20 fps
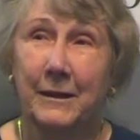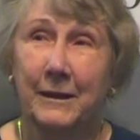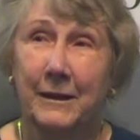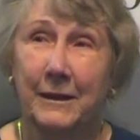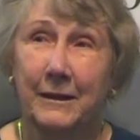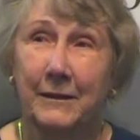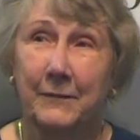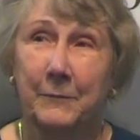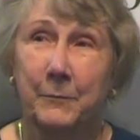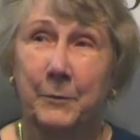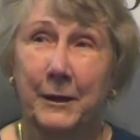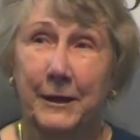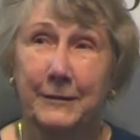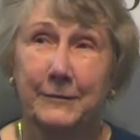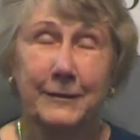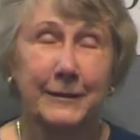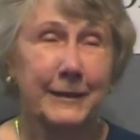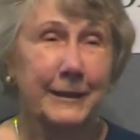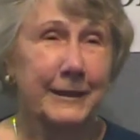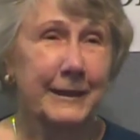the
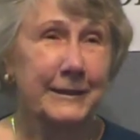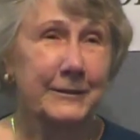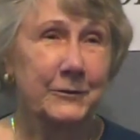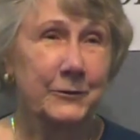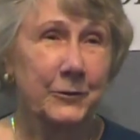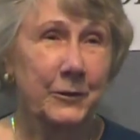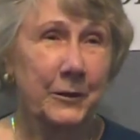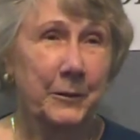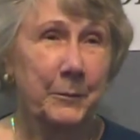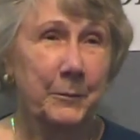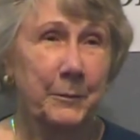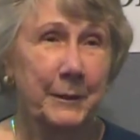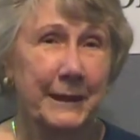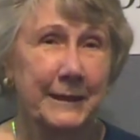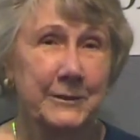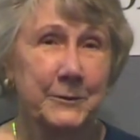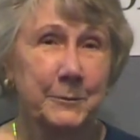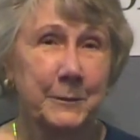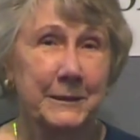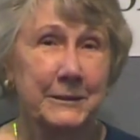Park Dedication Ordinance
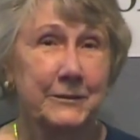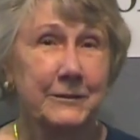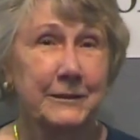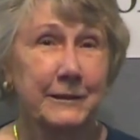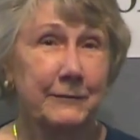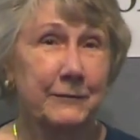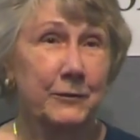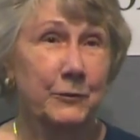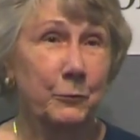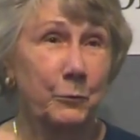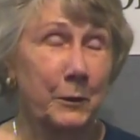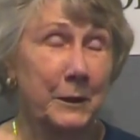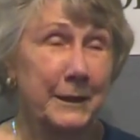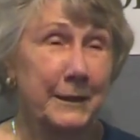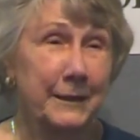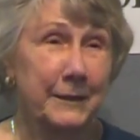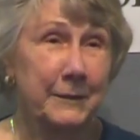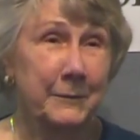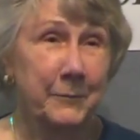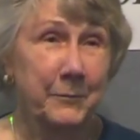passed by
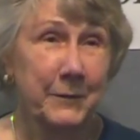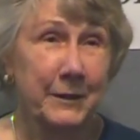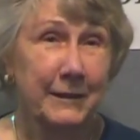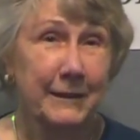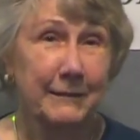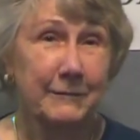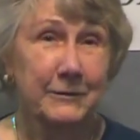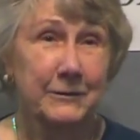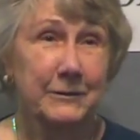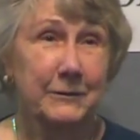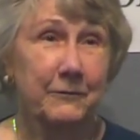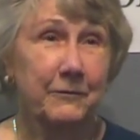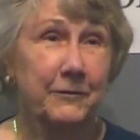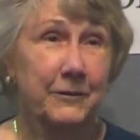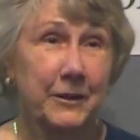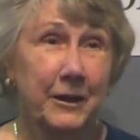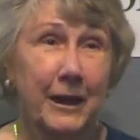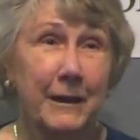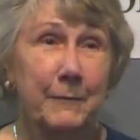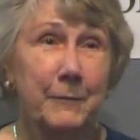7-1. That was a
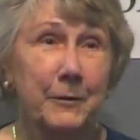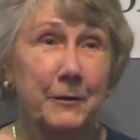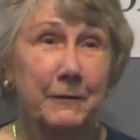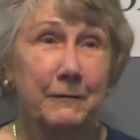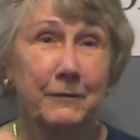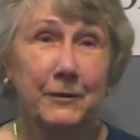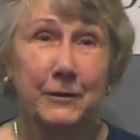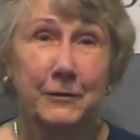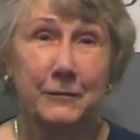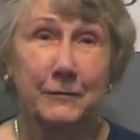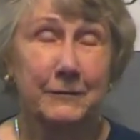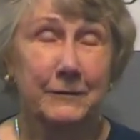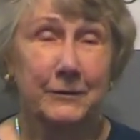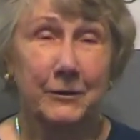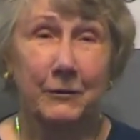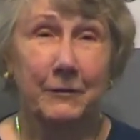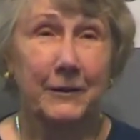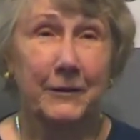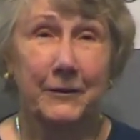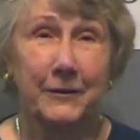phenomenal vote.
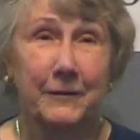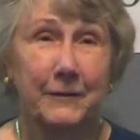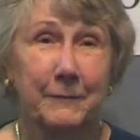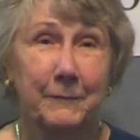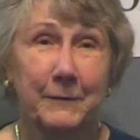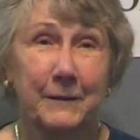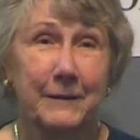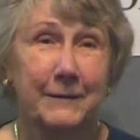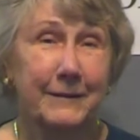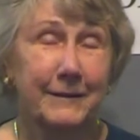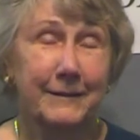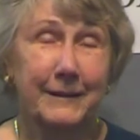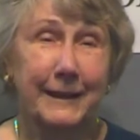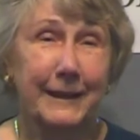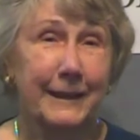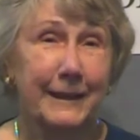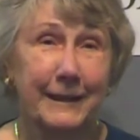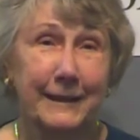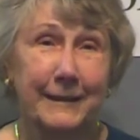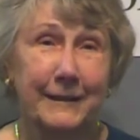No other
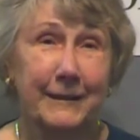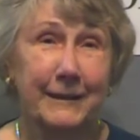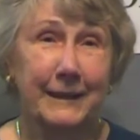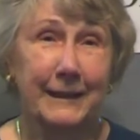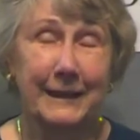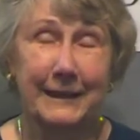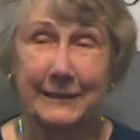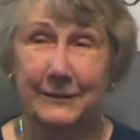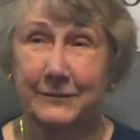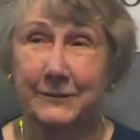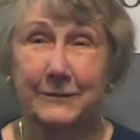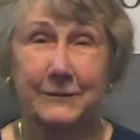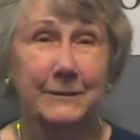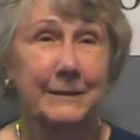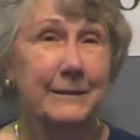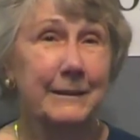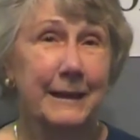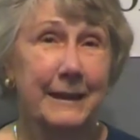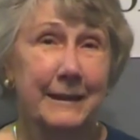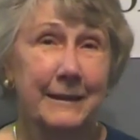thing has
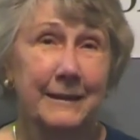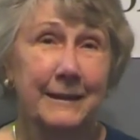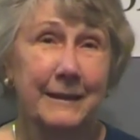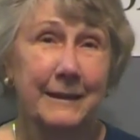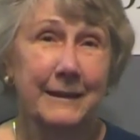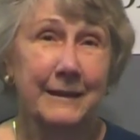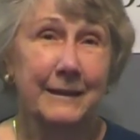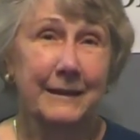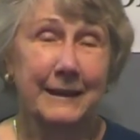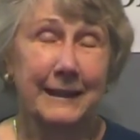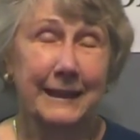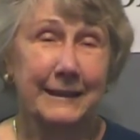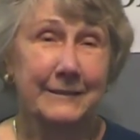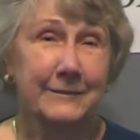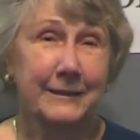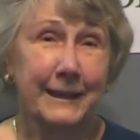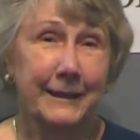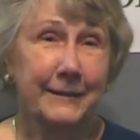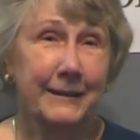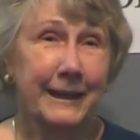
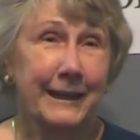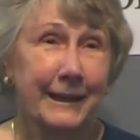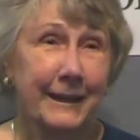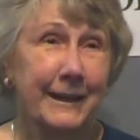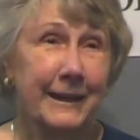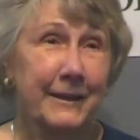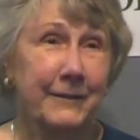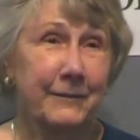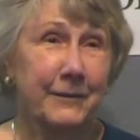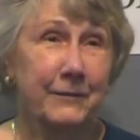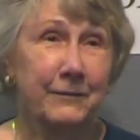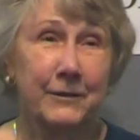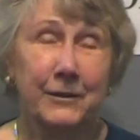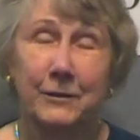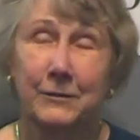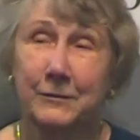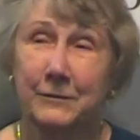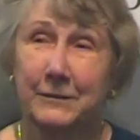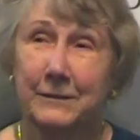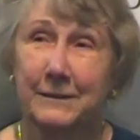had that kind of a
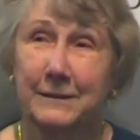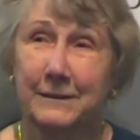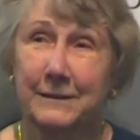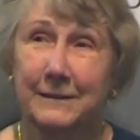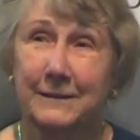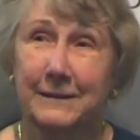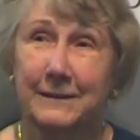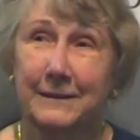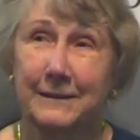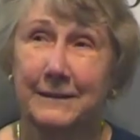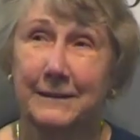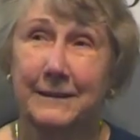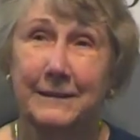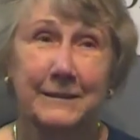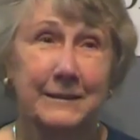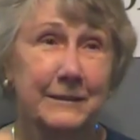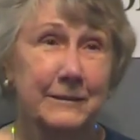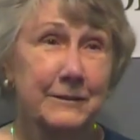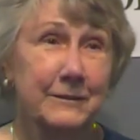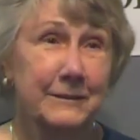vote
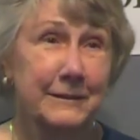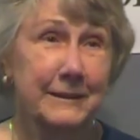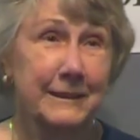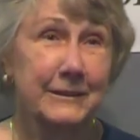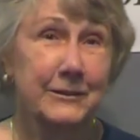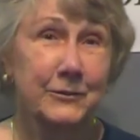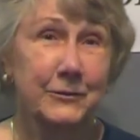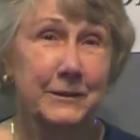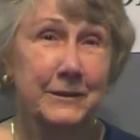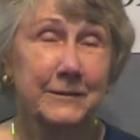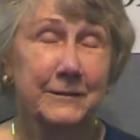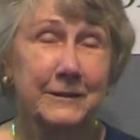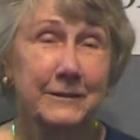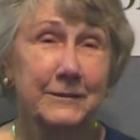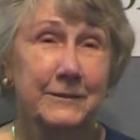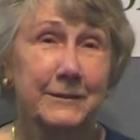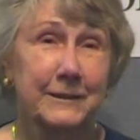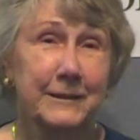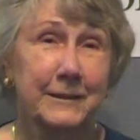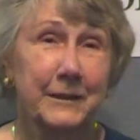in this history of
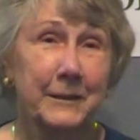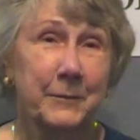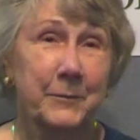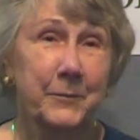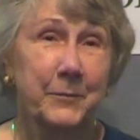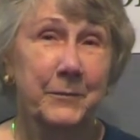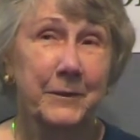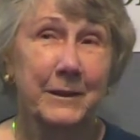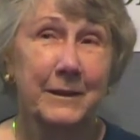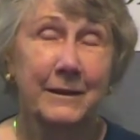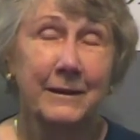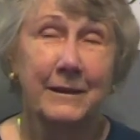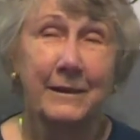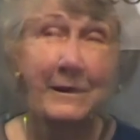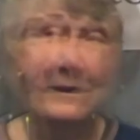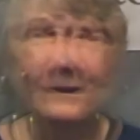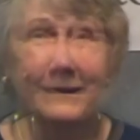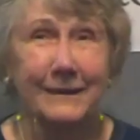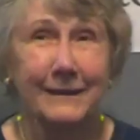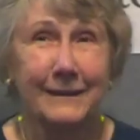this city.
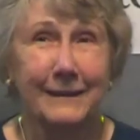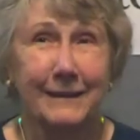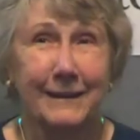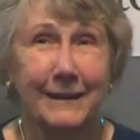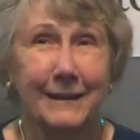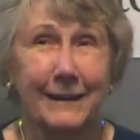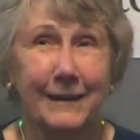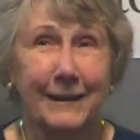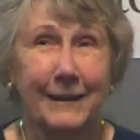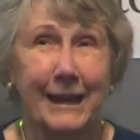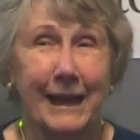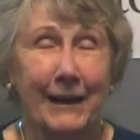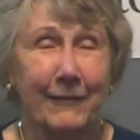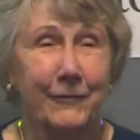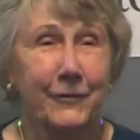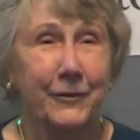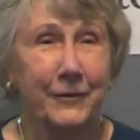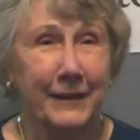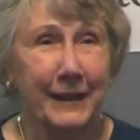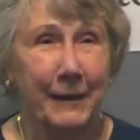
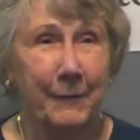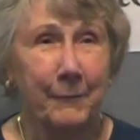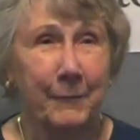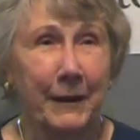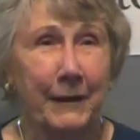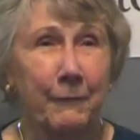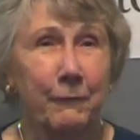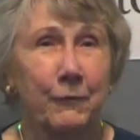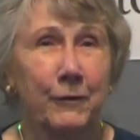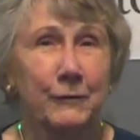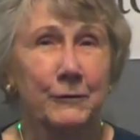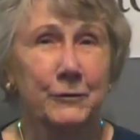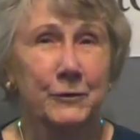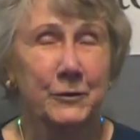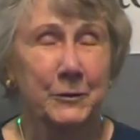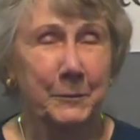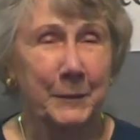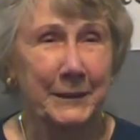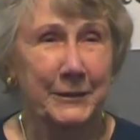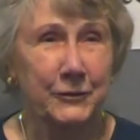After that, my role
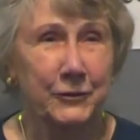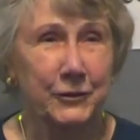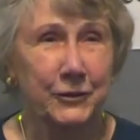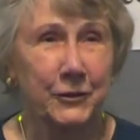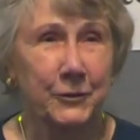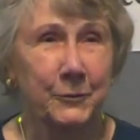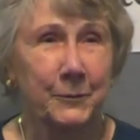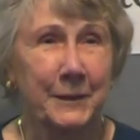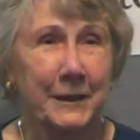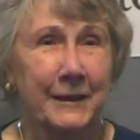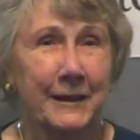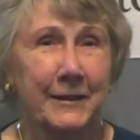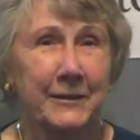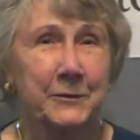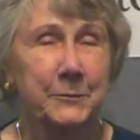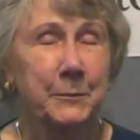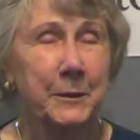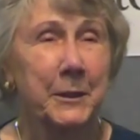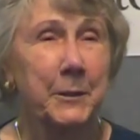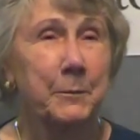was to make sure that we got
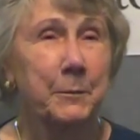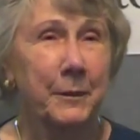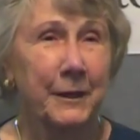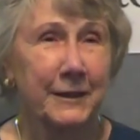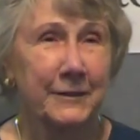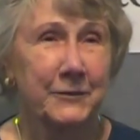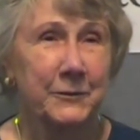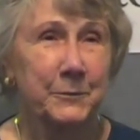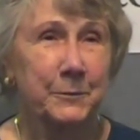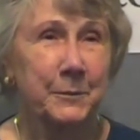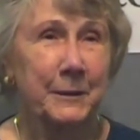as many parks in